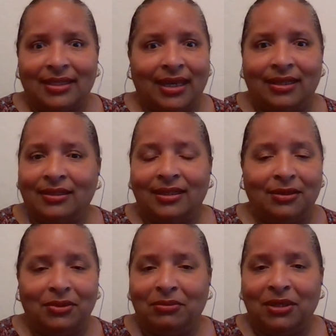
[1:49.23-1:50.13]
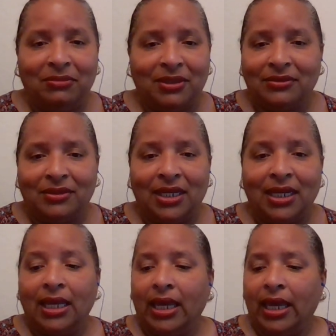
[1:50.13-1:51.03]
I didn't think it would be a mystery.
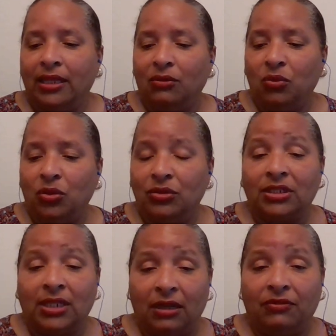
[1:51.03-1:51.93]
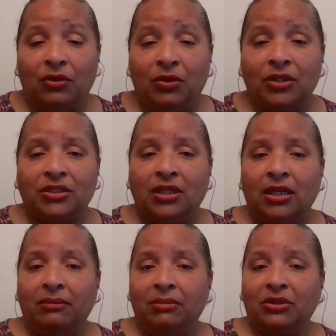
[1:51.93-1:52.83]
And then Whooten State Forest
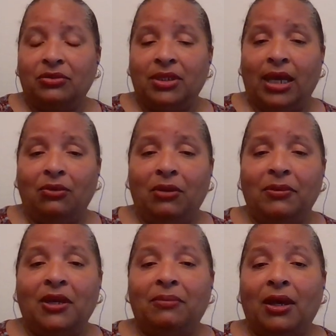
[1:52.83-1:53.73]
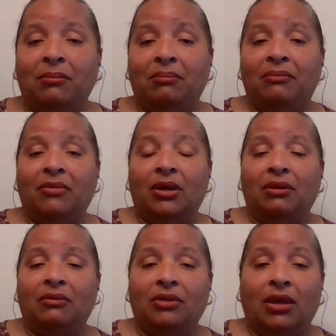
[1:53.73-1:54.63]
Mystery. That would be about
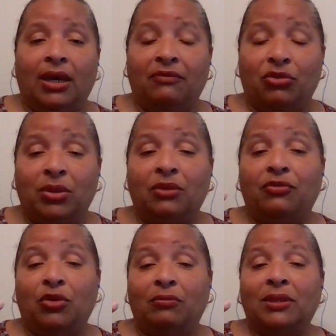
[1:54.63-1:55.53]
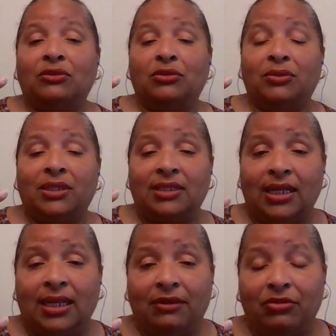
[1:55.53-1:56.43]
3 to 4 mysteries
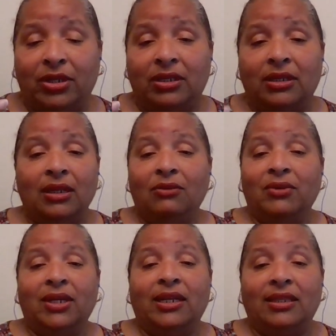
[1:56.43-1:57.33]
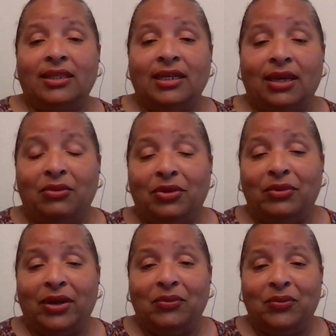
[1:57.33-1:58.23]
that I've written when I didn't think I would
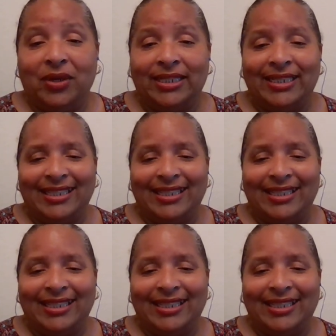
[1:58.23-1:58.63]
write one.